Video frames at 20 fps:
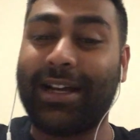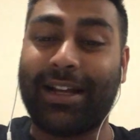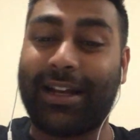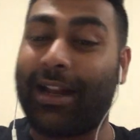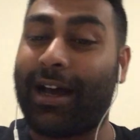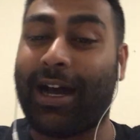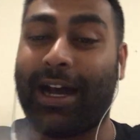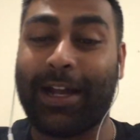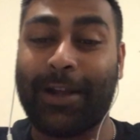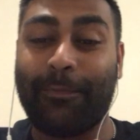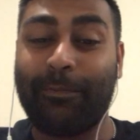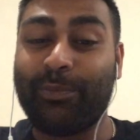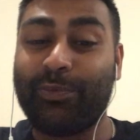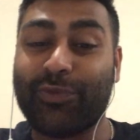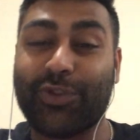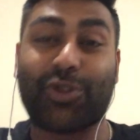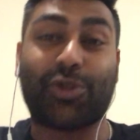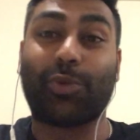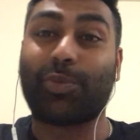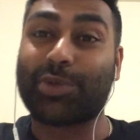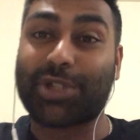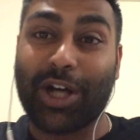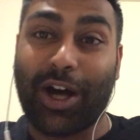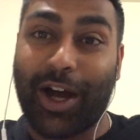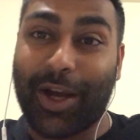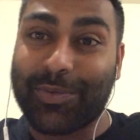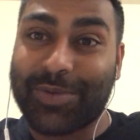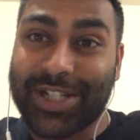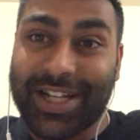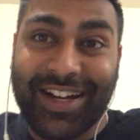Like,
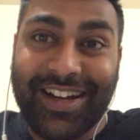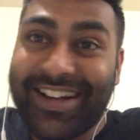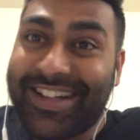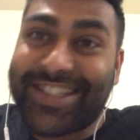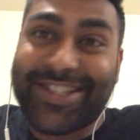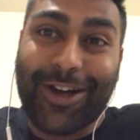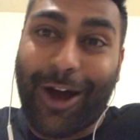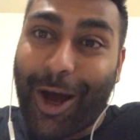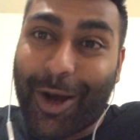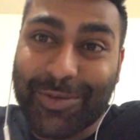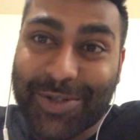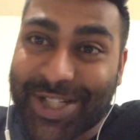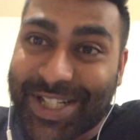sometimes time